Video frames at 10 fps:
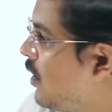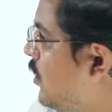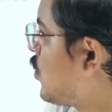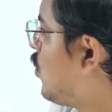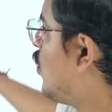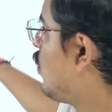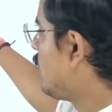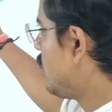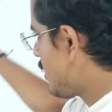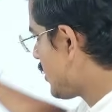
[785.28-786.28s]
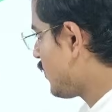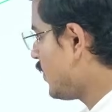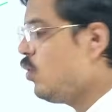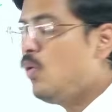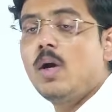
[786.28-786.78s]
So this is for
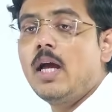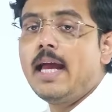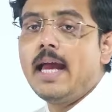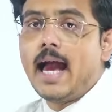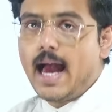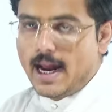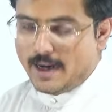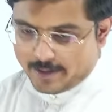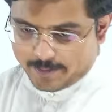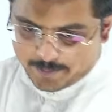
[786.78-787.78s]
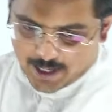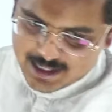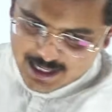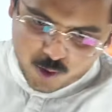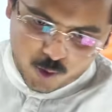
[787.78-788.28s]
you. And
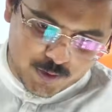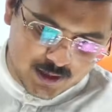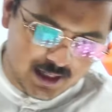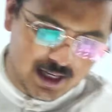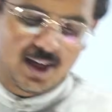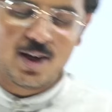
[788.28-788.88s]
as I always say,